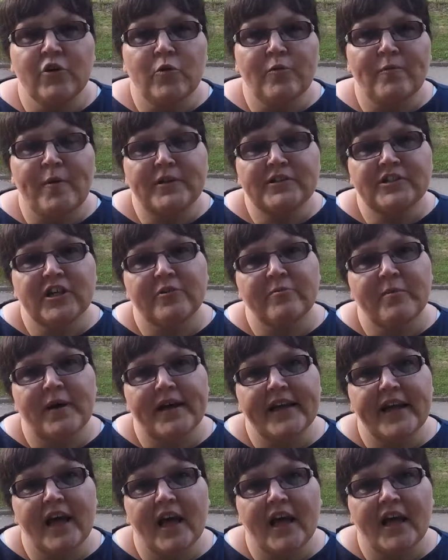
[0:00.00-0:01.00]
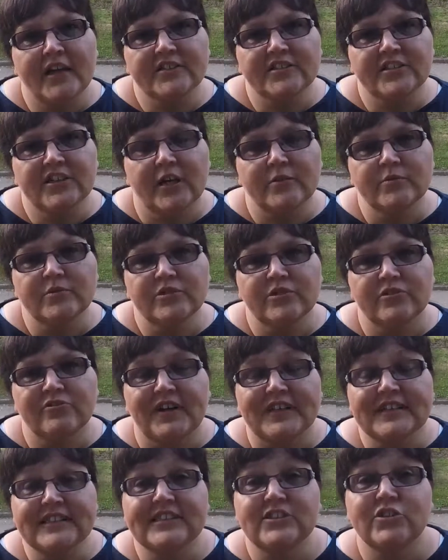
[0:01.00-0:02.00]
about how my Arts Council
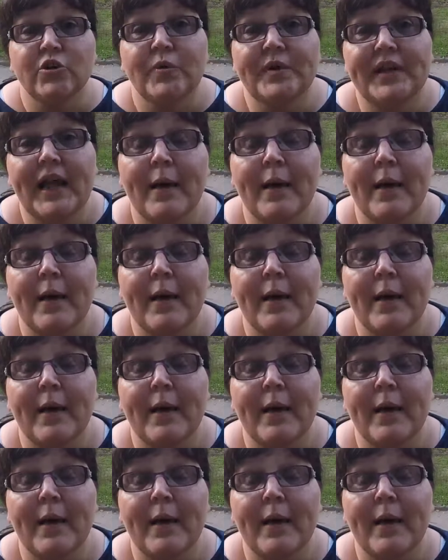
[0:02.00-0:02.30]
grant is going,